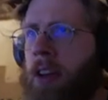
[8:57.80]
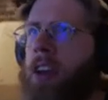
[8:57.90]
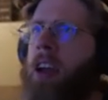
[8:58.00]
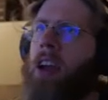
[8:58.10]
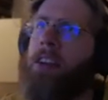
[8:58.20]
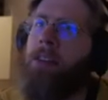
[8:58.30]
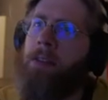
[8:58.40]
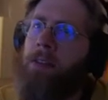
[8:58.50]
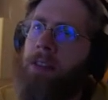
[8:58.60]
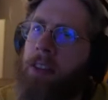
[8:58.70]
kind
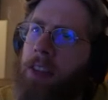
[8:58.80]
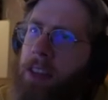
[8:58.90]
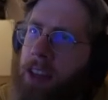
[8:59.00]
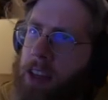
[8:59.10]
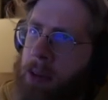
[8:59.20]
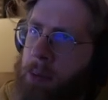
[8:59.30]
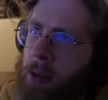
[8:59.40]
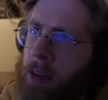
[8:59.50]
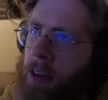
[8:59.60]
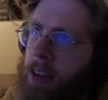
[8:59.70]
of theme
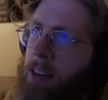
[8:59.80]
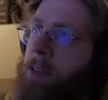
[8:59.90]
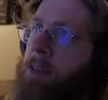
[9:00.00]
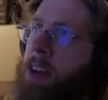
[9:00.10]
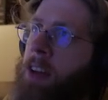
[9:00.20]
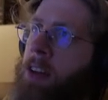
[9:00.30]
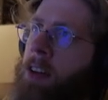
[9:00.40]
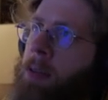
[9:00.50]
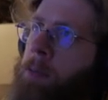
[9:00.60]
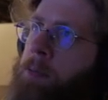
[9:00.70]
and
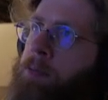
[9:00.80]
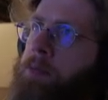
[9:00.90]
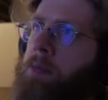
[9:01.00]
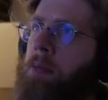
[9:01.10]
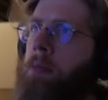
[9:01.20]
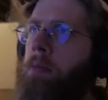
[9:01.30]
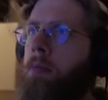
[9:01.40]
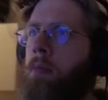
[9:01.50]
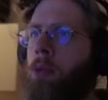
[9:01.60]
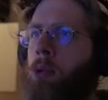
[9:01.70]
feel.
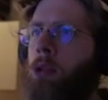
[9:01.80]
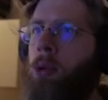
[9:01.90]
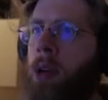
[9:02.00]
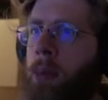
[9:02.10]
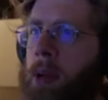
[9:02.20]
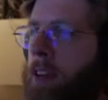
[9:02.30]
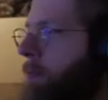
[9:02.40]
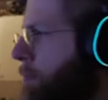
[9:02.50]
We're doing a bit of